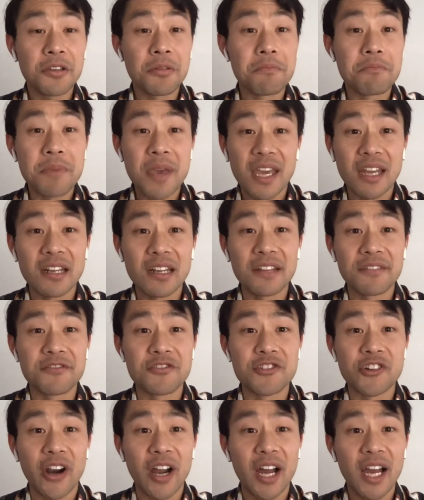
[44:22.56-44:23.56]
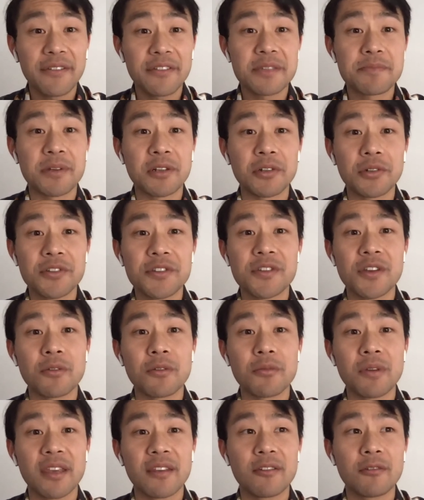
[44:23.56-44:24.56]
competitive drives, but also
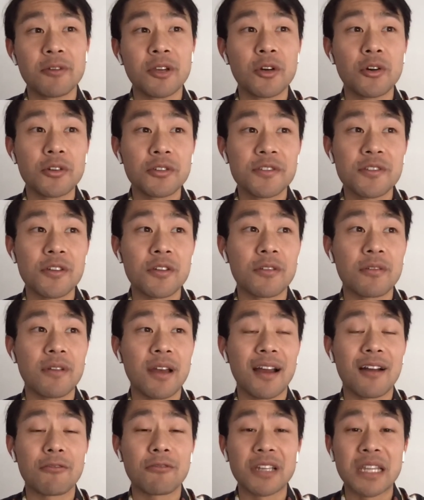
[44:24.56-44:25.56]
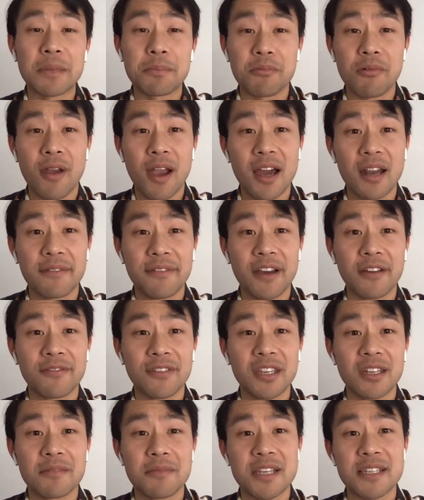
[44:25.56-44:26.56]
we also are really proud of our
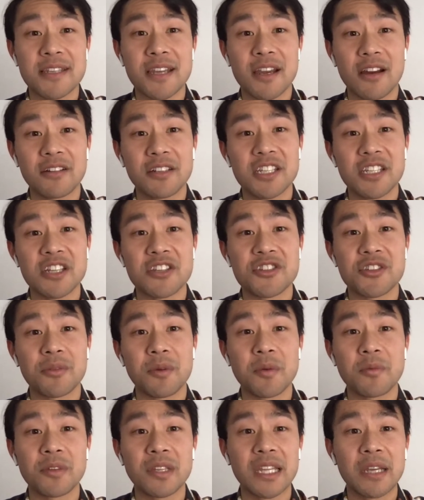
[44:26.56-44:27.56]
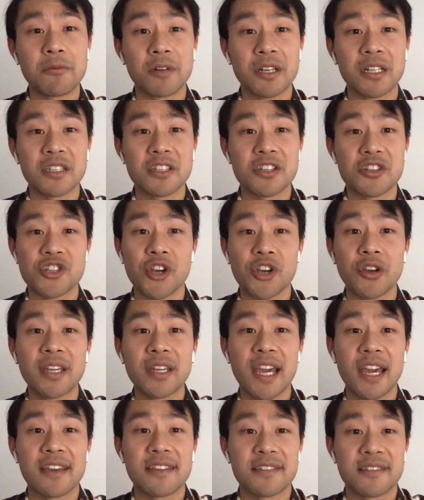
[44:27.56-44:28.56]
Vietnamese heritage. So we really wanted to
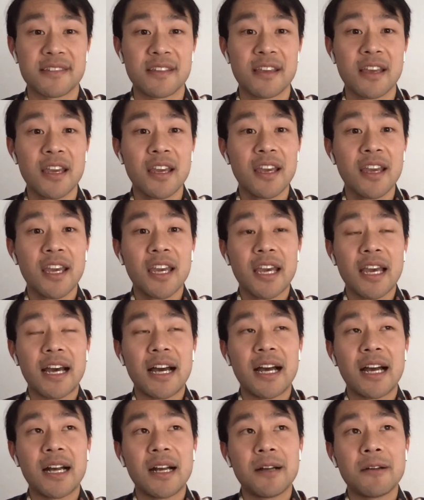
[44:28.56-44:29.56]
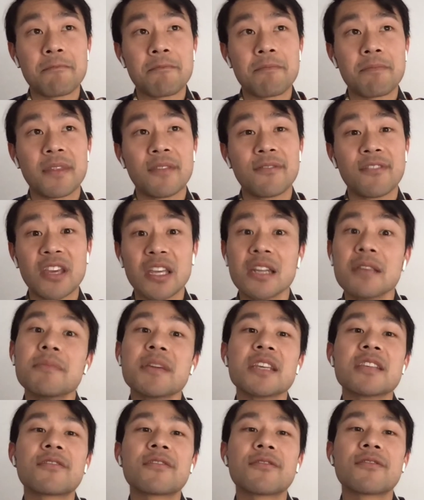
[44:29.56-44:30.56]
showcase
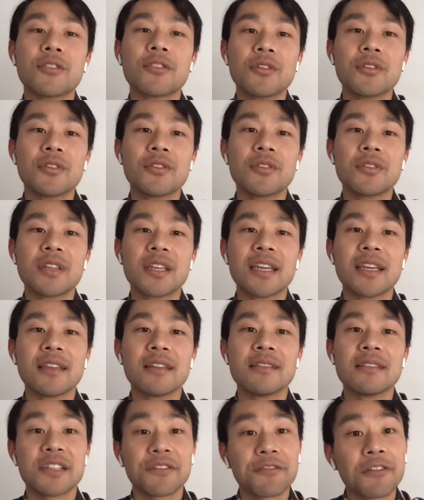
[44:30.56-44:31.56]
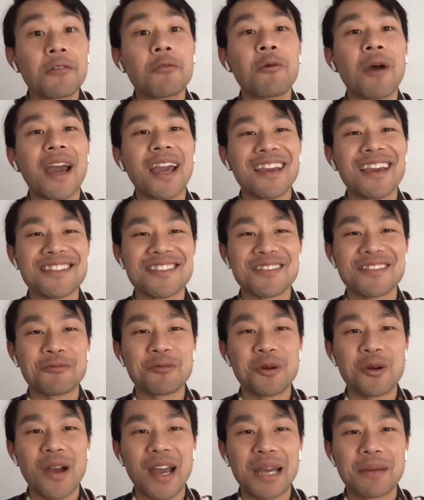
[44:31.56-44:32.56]
Vietnamese food in different ways, and
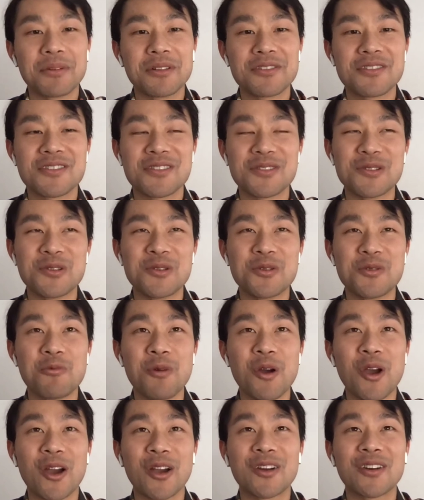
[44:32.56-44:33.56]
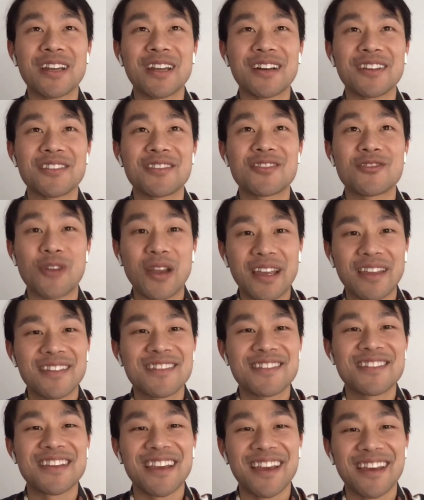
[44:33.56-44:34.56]
we were able to work on our
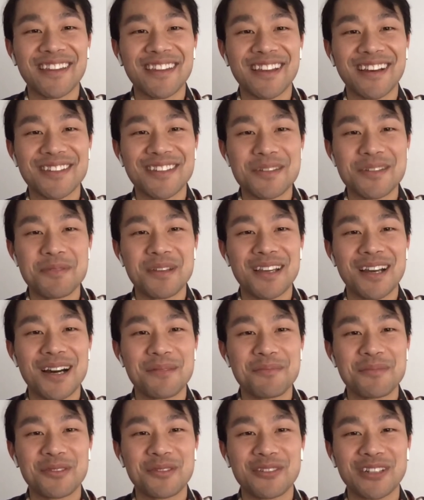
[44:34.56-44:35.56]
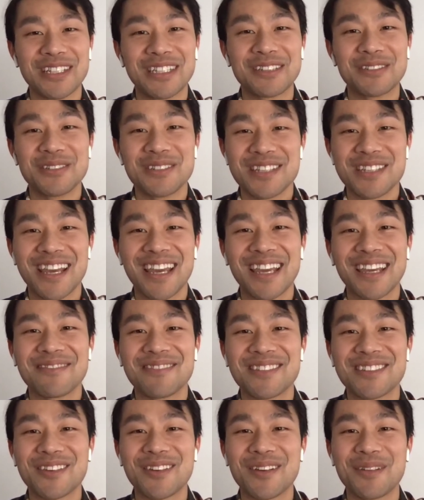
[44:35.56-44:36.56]
strengths together to become a really good
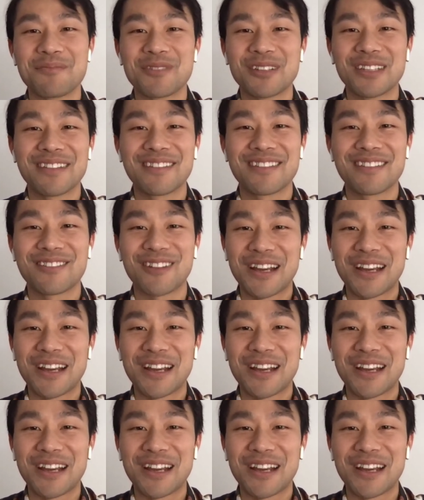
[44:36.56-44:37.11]
team. So I'm really